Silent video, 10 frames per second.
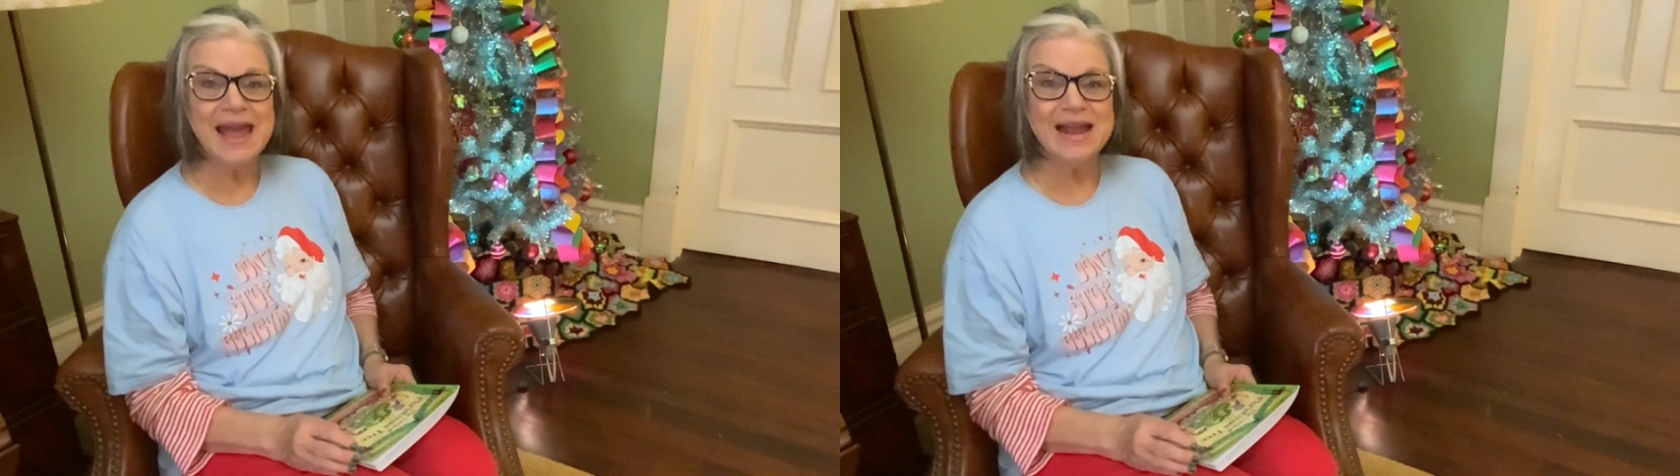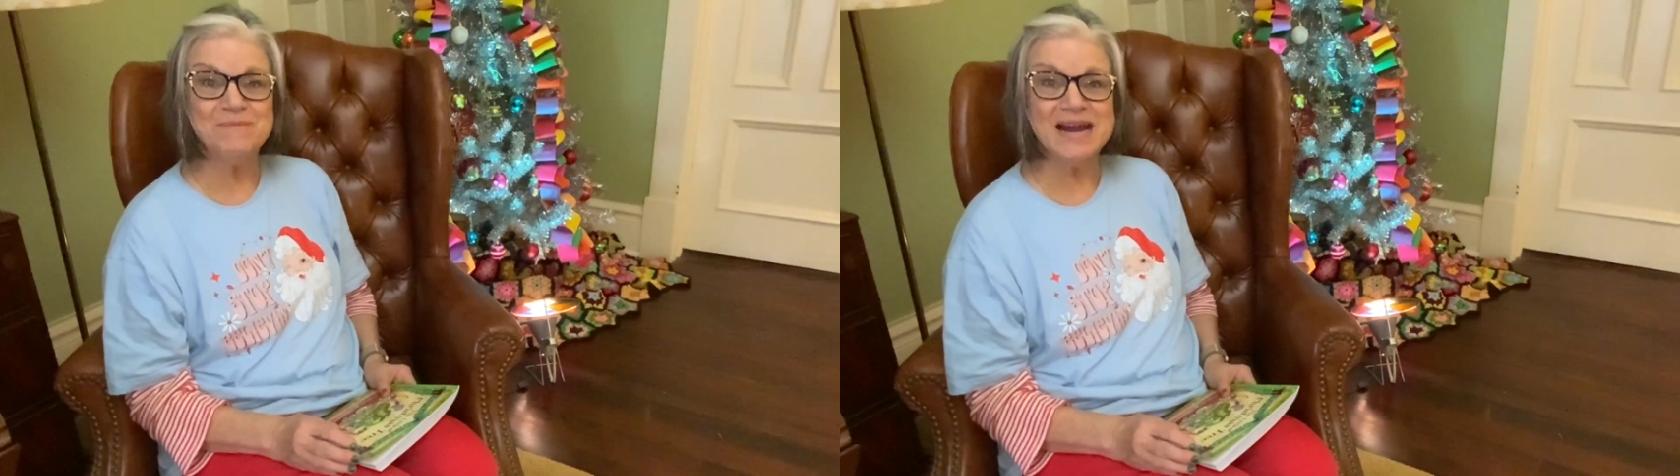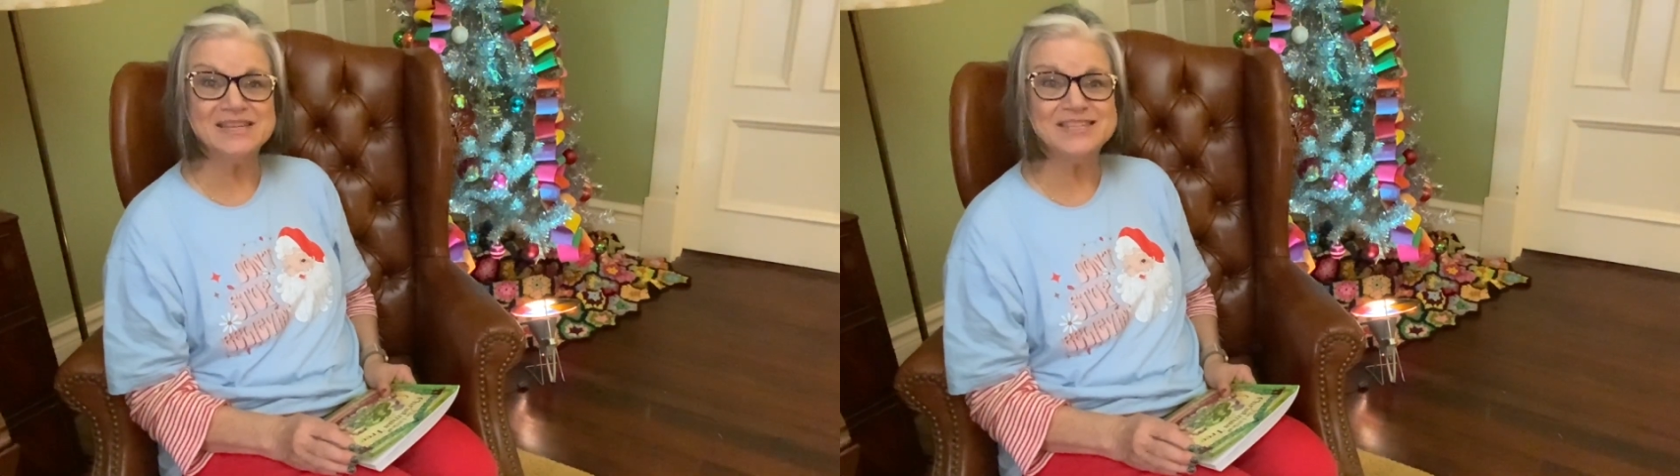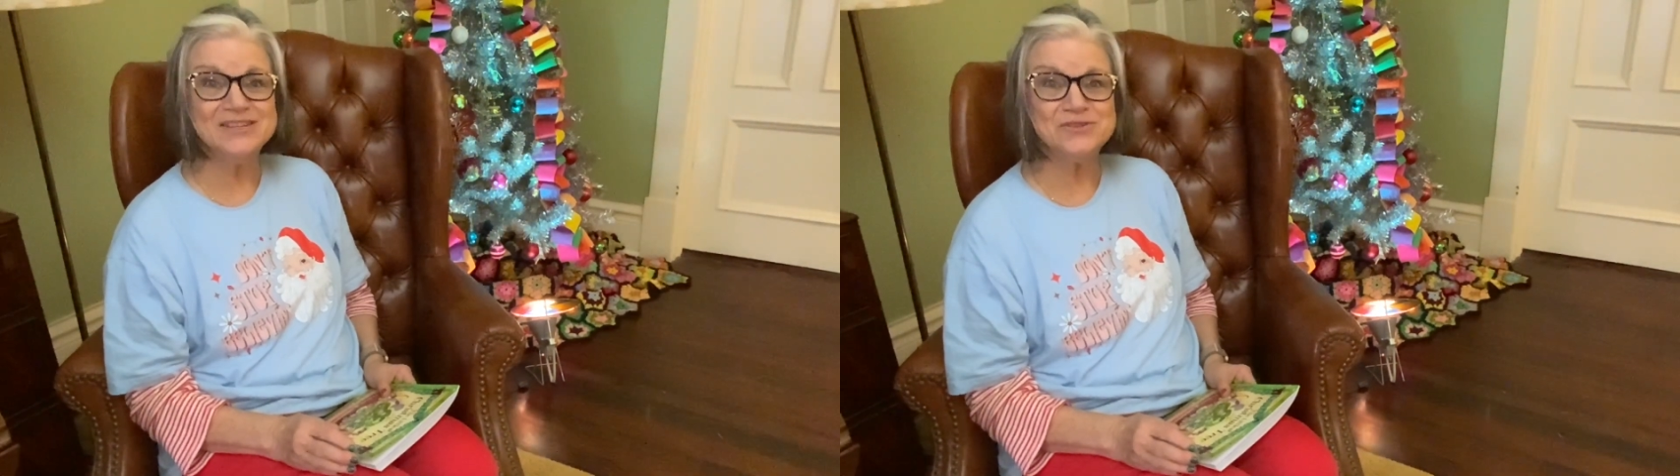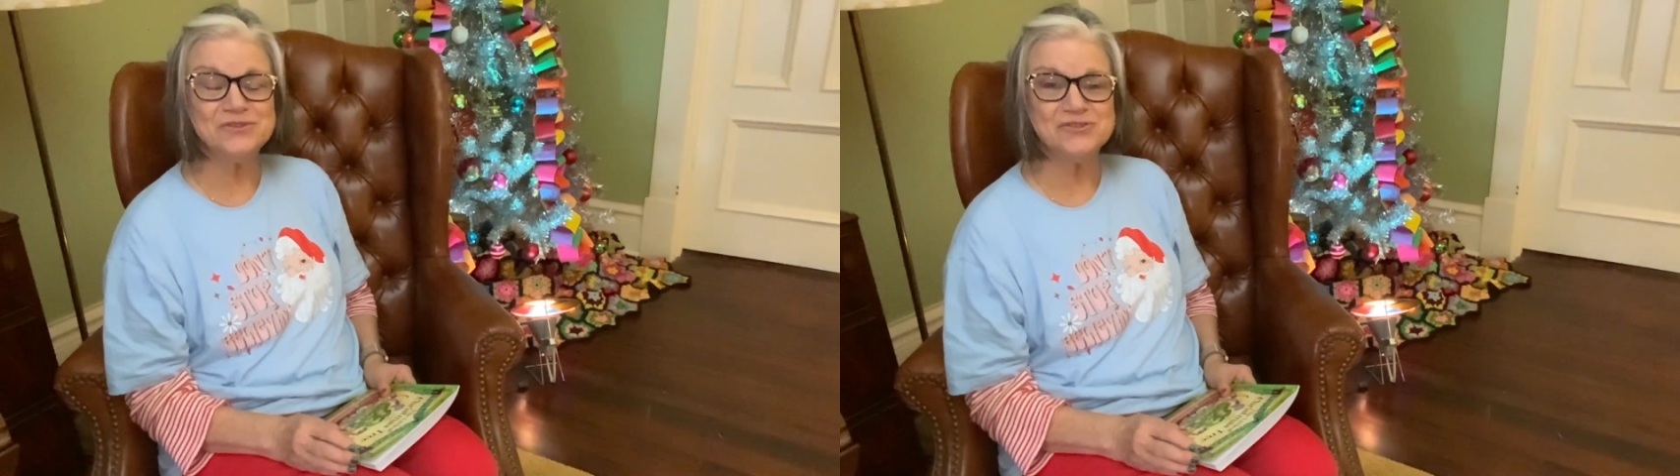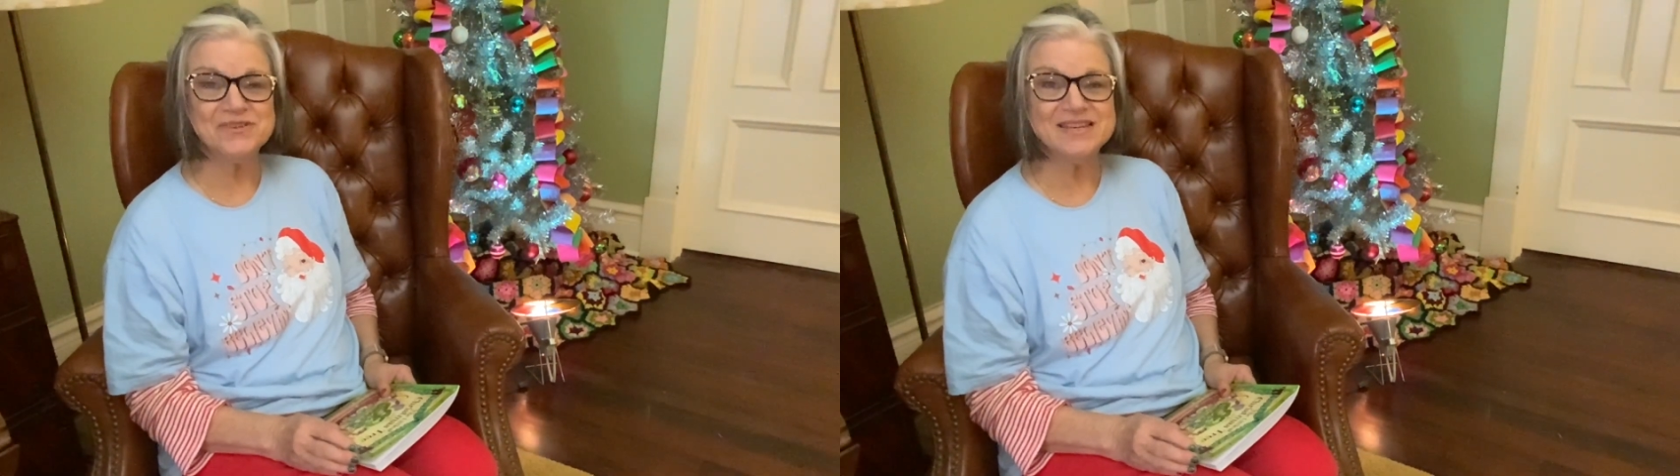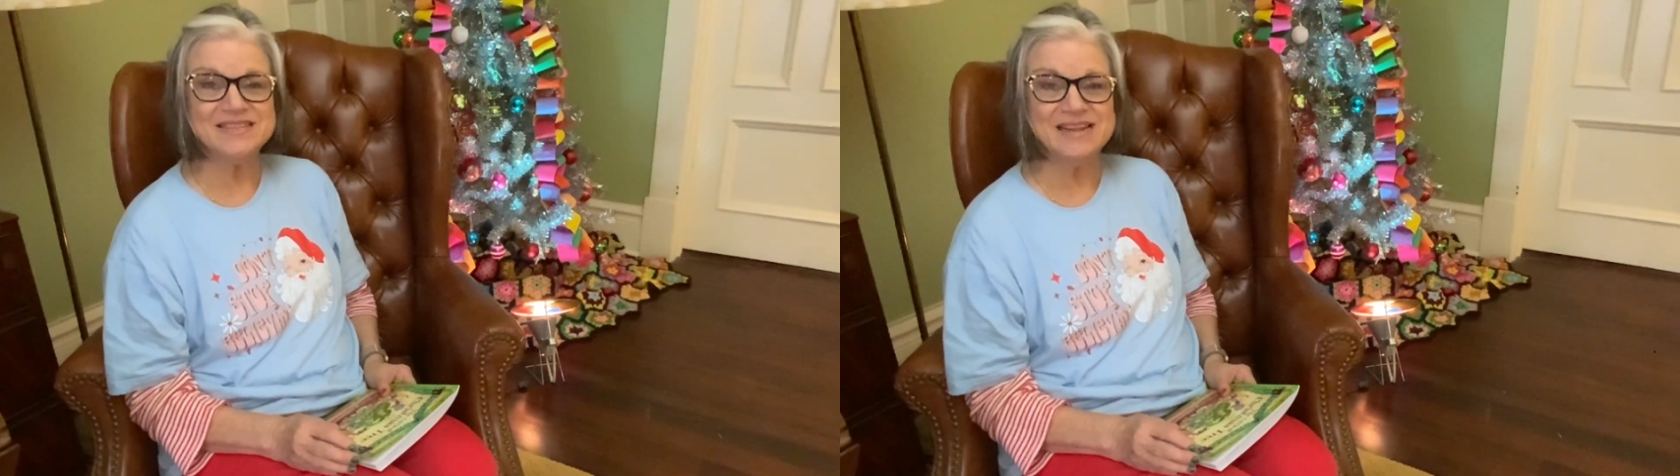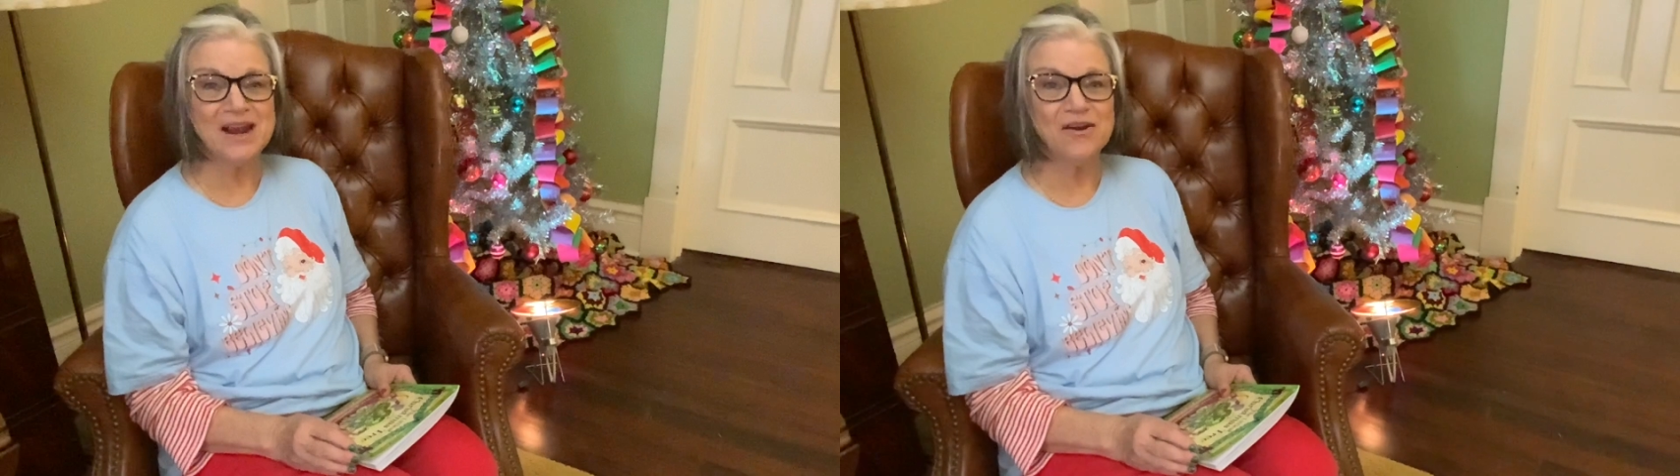And my tinsel tree is
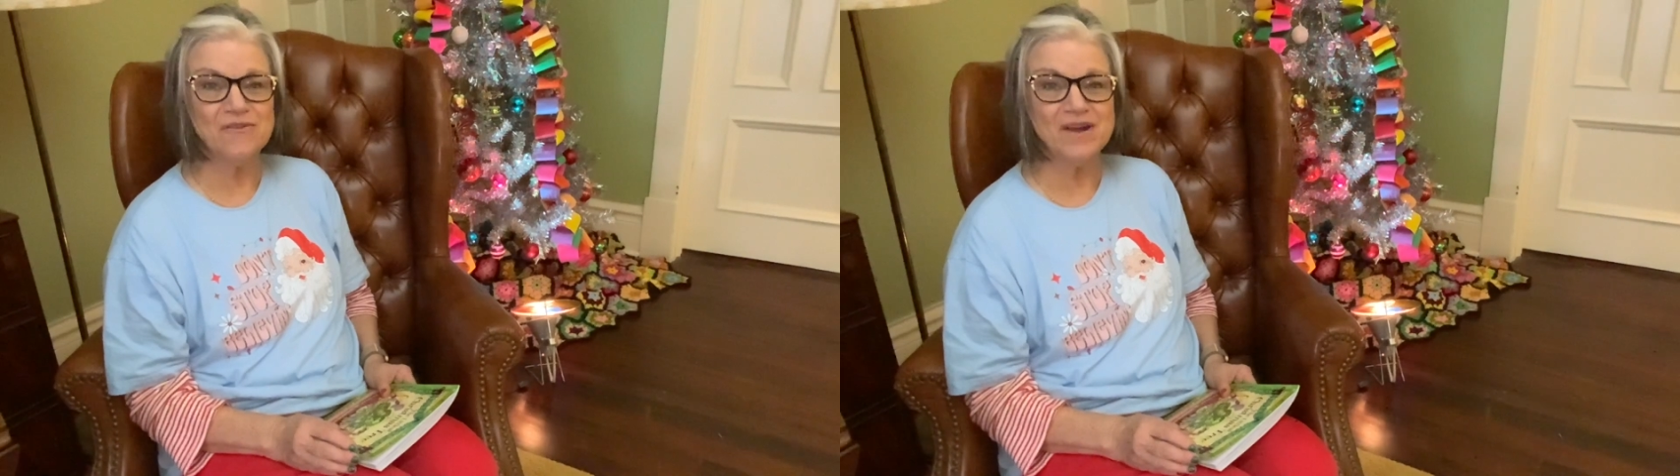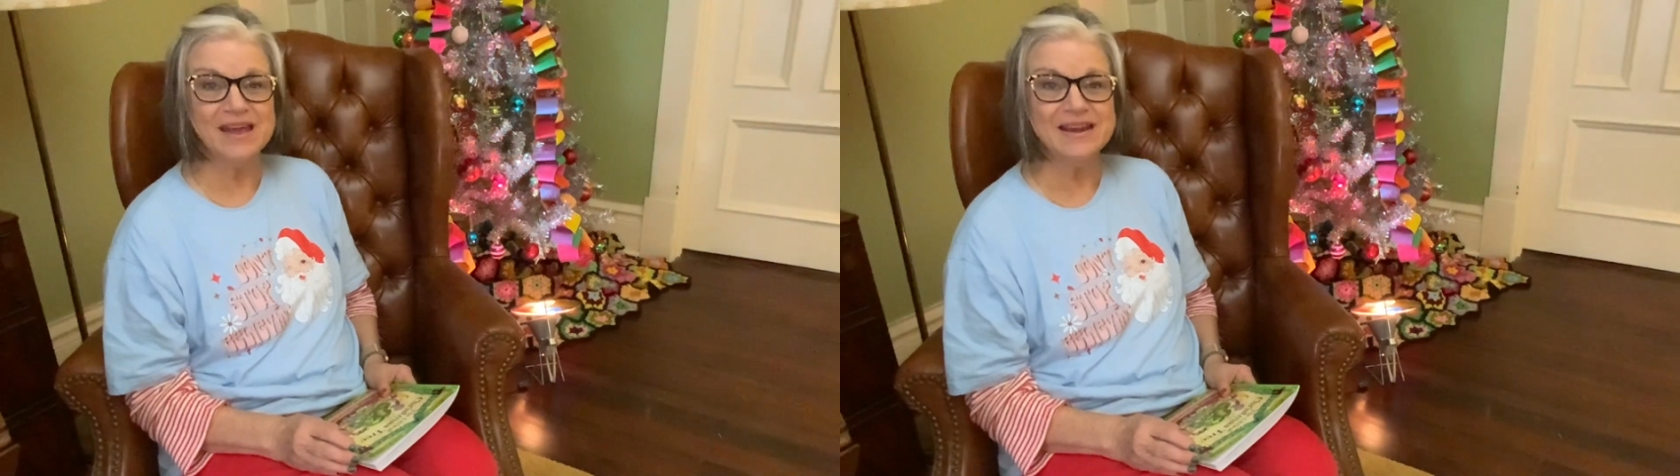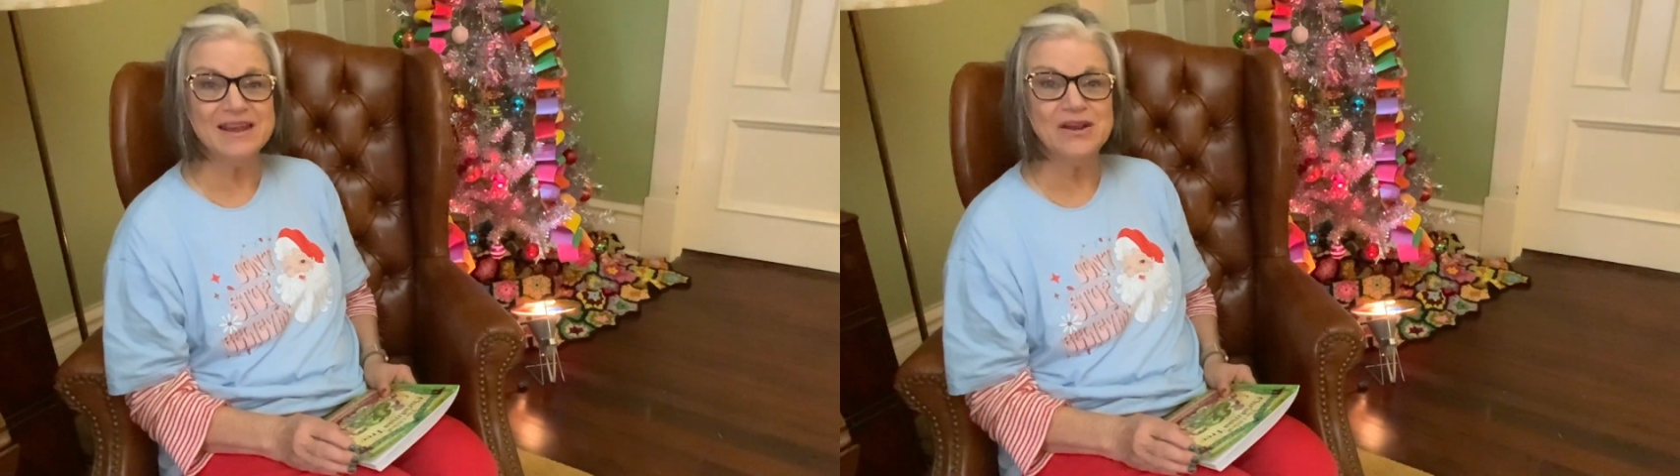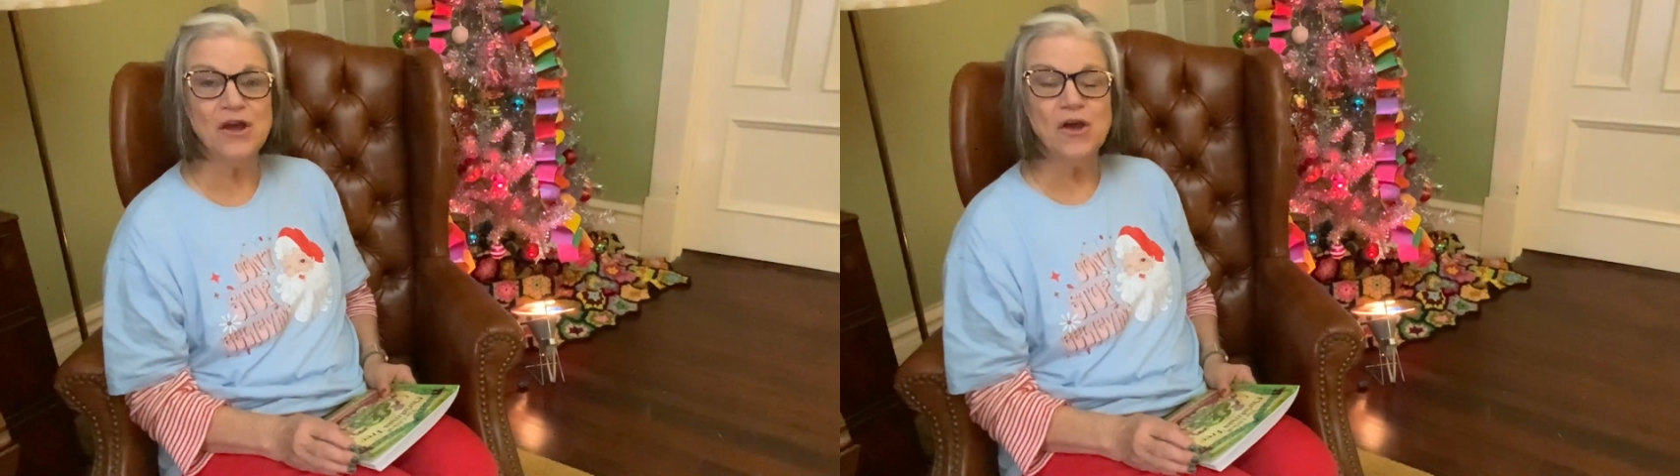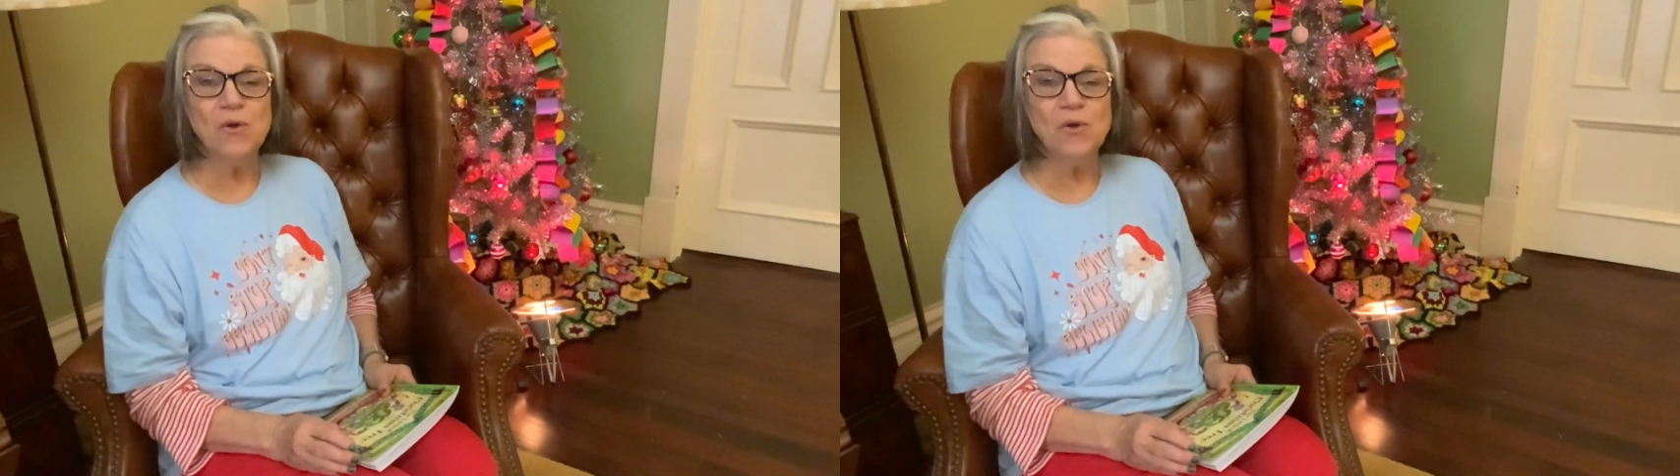decorated